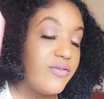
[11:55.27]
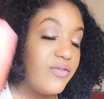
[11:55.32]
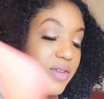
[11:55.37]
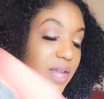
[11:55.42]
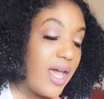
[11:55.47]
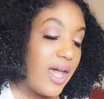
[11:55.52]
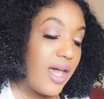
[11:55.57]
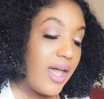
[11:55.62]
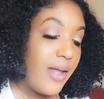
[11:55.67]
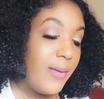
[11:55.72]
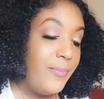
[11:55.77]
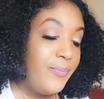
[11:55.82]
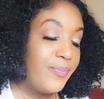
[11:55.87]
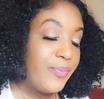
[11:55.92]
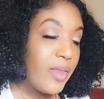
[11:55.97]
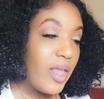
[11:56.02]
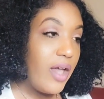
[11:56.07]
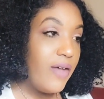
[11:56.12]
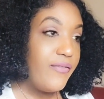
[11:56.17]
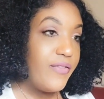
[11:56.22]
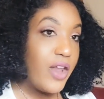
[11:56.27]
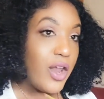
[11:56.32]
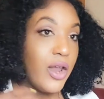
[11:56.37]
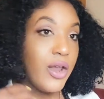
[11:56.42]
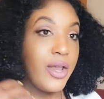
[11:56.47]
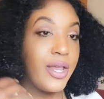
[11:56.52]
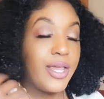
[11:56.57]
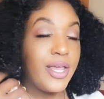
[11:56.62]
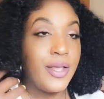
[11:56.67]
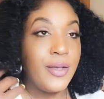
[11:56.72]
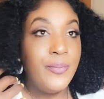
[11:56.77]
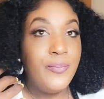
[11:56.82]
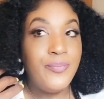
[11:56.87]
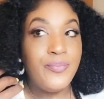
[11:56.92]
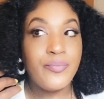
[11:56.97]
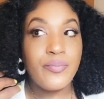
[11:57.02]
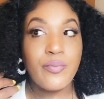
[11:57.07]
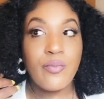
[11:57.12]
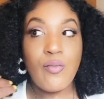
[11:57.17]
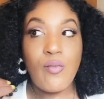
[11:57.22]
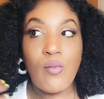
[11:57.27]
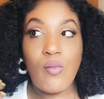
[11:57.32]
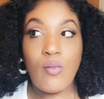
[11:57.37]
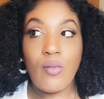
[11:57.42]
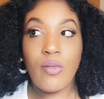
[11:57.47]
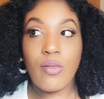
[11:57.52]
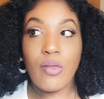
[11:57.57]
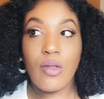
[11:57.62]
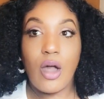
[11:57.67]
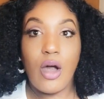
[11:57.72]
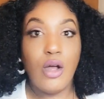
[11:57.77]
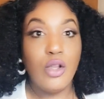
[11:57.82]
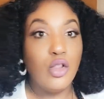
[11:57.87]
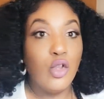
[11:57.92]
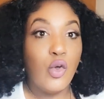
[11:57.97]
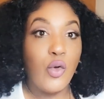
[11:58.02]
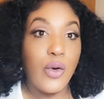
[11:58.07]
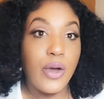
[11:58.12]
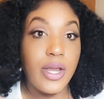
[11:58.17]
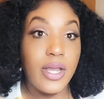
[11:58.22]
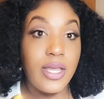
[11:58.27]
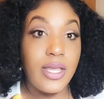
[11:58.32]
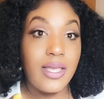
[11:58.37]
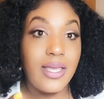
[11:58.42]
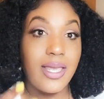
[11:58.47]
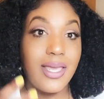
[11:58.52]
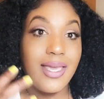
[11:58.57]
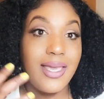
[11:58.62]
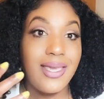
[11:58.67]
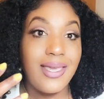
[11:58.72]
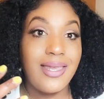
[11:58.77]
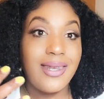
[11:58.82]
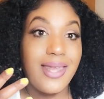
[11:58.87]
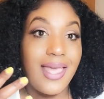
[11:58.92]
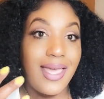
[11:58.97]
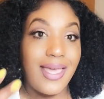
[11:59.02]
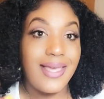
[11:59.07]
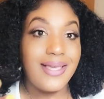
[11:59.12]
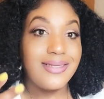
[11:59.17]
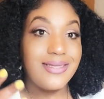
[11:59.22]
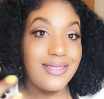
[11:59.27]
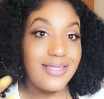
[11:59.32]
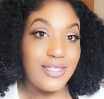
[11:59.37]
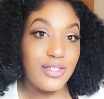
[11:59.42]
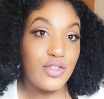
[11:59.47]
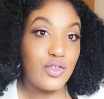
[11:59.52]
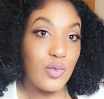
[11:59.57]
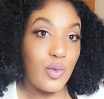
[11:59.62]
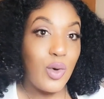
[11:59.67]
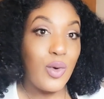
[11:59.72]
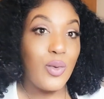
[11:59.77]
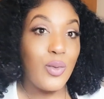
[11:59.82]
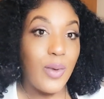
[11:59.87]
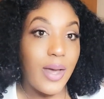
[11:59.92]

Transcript: if not a very alluring in a sensual